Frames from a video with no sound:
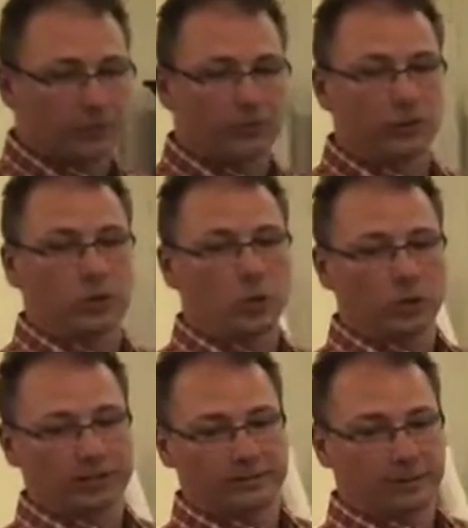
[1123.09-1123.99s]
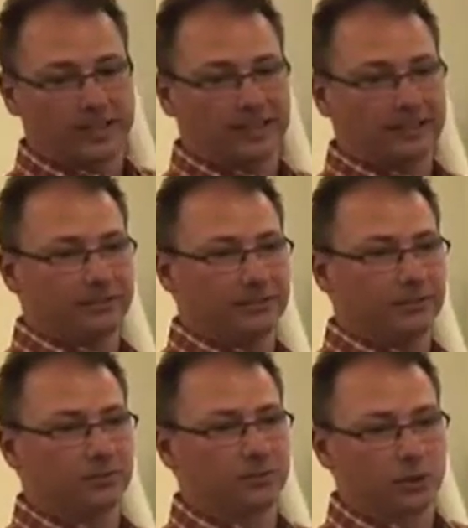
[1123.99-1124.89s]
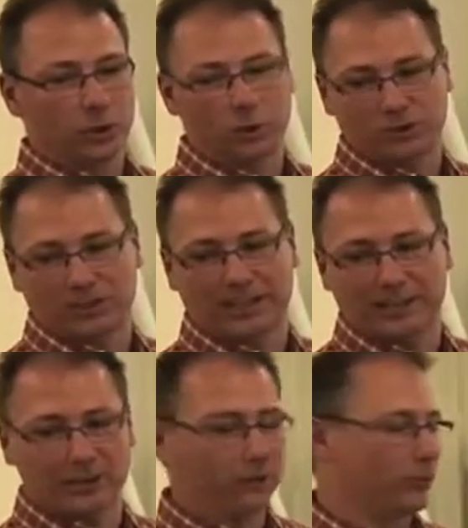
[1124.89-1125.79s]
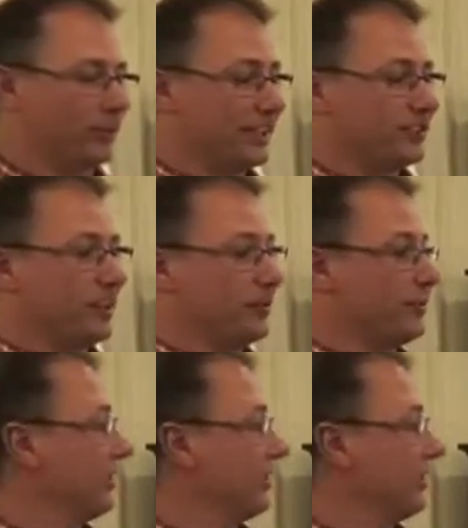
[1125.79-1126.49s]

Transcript: you fill the hole in. You can't leave the holes lying around over. That's a health and